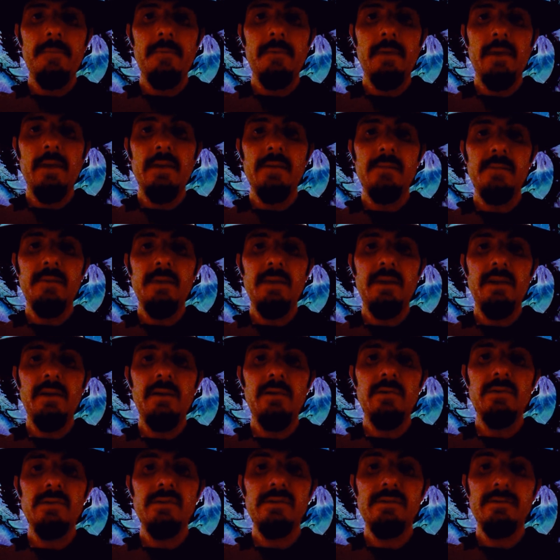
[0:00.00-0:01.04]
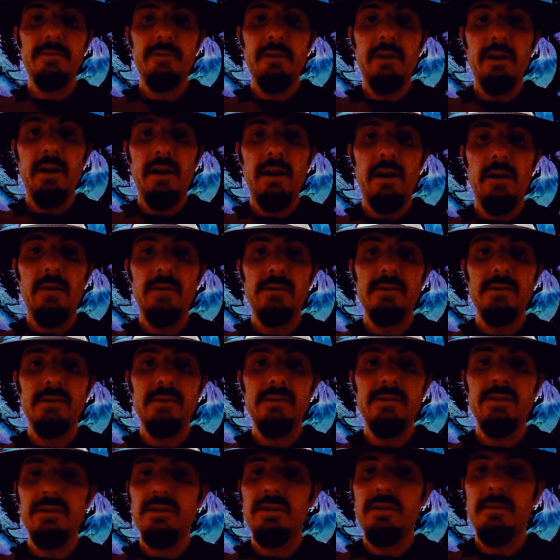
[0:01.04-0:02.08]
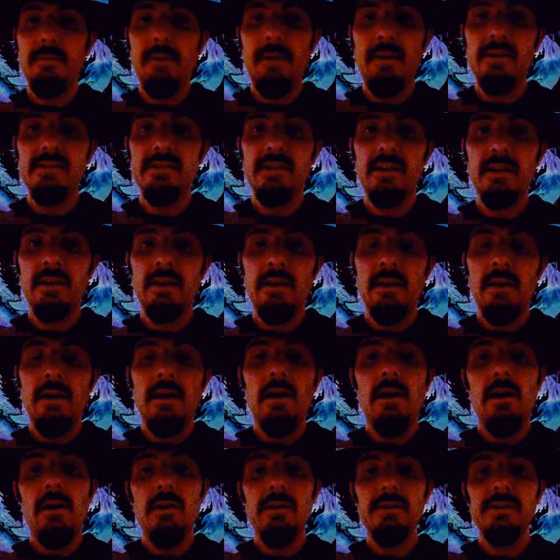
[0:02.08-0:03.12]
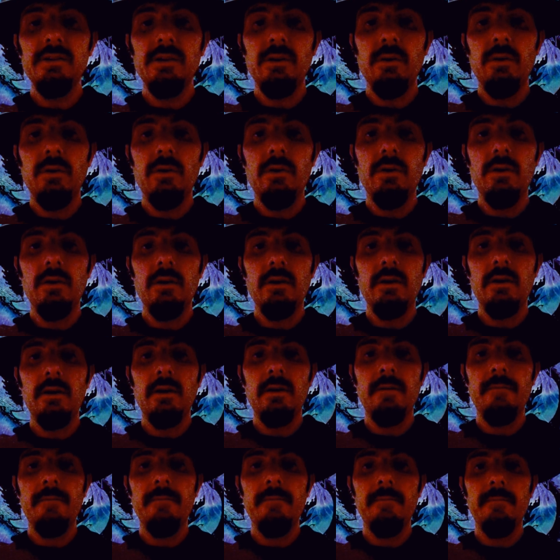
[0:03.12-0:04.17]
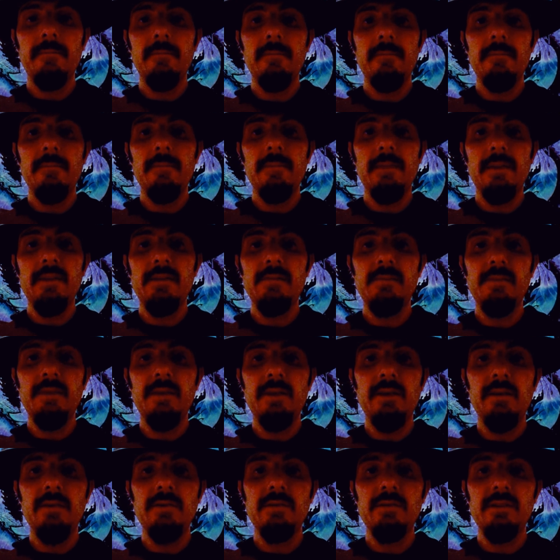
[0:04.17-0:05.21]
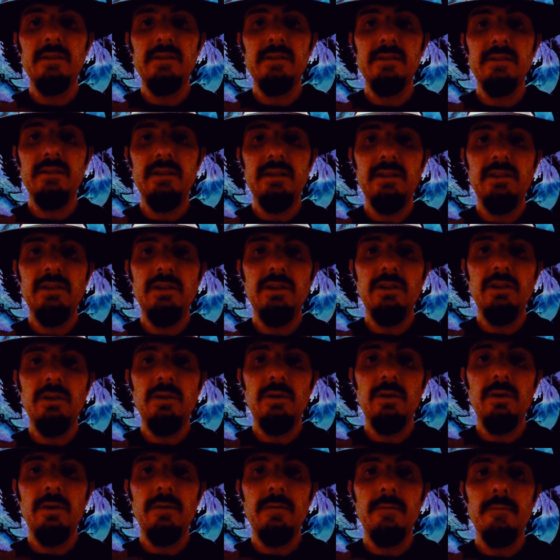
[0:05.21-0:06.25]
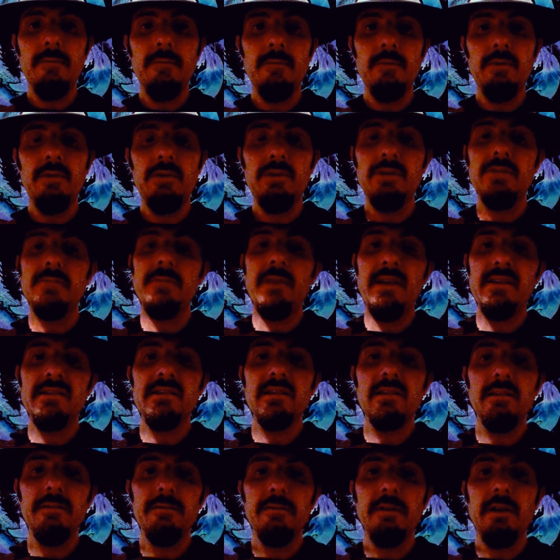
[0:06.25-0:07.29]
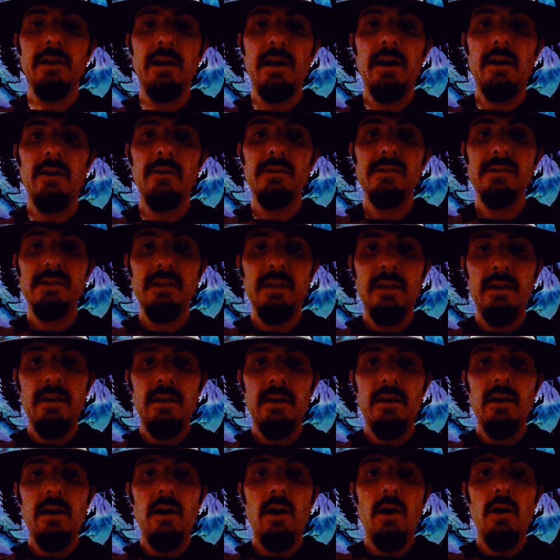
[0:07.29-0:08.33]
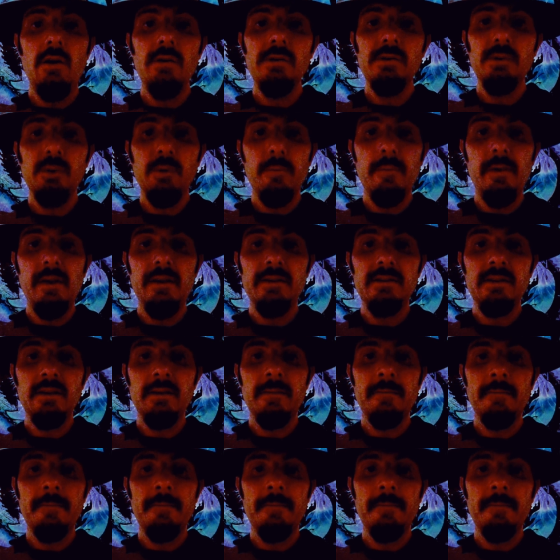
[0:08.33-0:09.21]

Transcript: as being used as front of house is just amazing. Also, as being used as a DJ unit, which is basically front of house, also amazing.